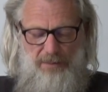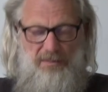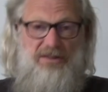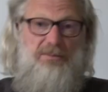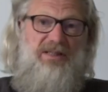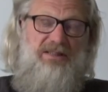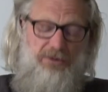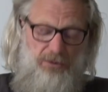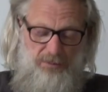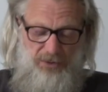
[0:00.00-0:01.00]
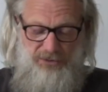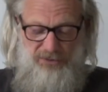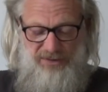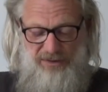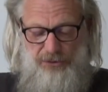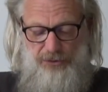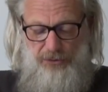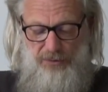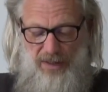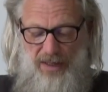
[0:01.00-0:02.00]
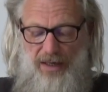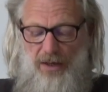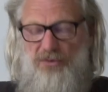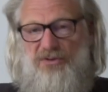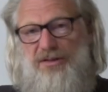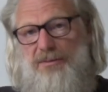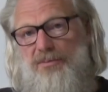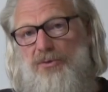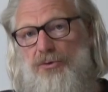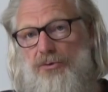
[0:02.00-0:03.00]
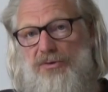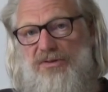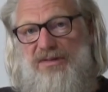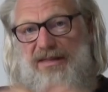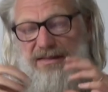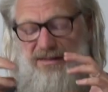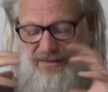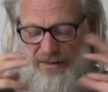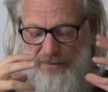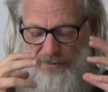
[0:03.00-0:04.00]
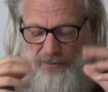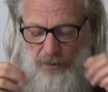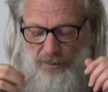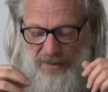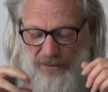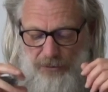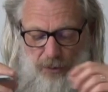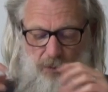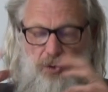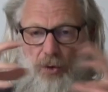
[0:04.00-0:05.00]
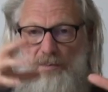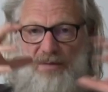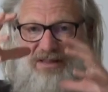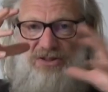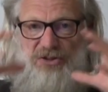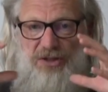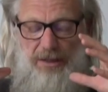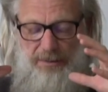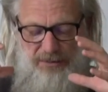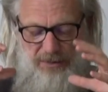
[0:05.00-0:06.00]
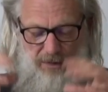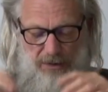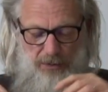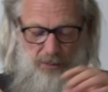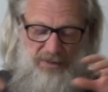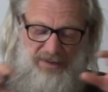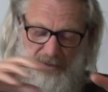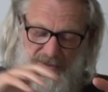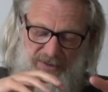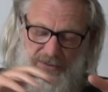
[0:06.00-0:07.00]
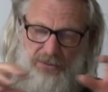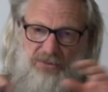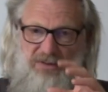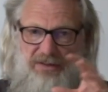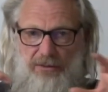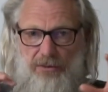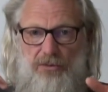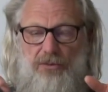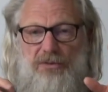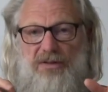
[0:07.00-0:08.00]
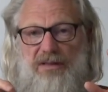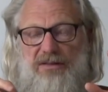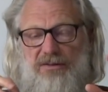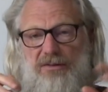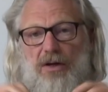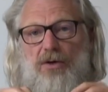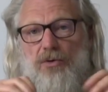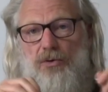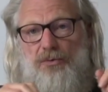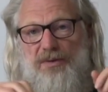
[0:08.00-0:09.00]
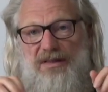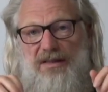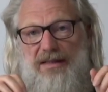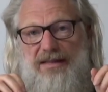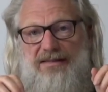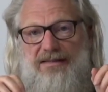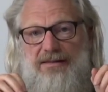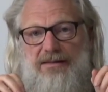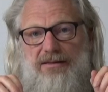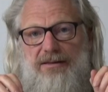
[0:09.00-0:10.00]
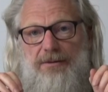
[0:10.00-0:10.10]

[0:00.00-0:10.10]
Mathematical models that show how simple units can self-form into complex shapes without central steering or coordination already existed.